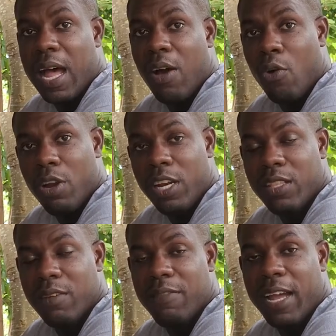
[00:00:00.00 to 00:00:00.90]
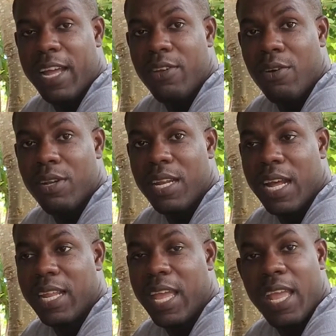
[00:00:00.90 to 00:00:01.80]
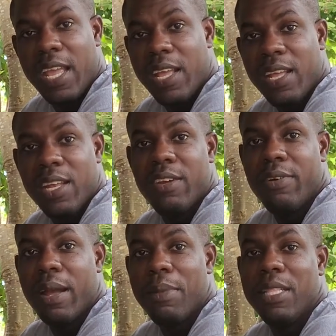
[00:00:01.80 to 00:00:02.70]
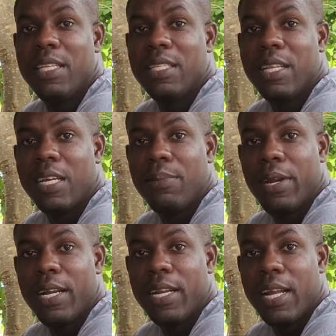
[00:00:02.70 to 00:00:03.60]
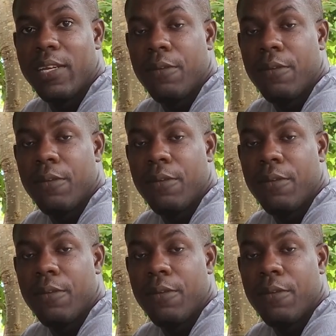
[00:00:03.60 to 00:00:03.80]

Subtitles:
only to find out that, hey, the rabbit is not pregnant.